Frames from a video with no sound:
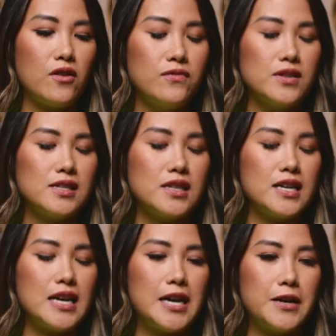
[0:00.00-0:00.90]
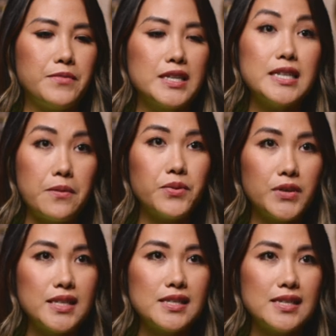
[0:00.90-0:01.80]
obviously, the
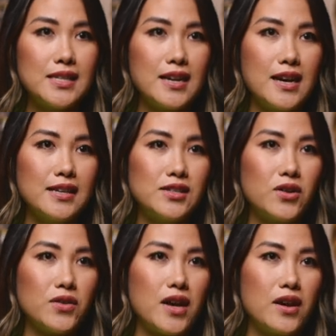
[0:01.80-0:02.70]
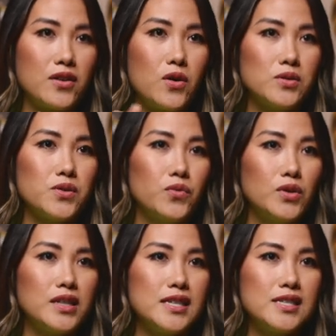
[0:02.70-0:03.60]
dumplings that I stock at Coles and
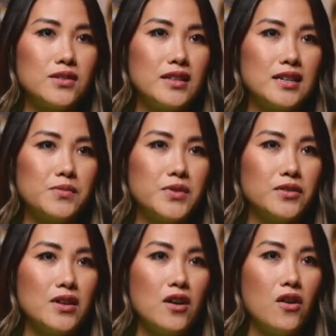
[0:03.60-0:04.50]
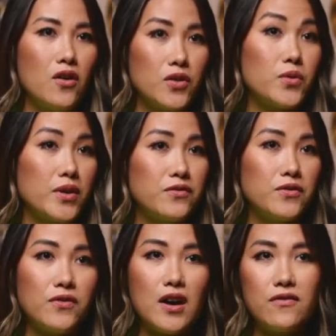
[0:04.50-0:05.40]
Woolies. So that's been ongoing
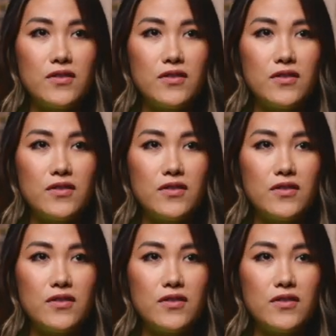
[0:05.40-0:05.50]
for 5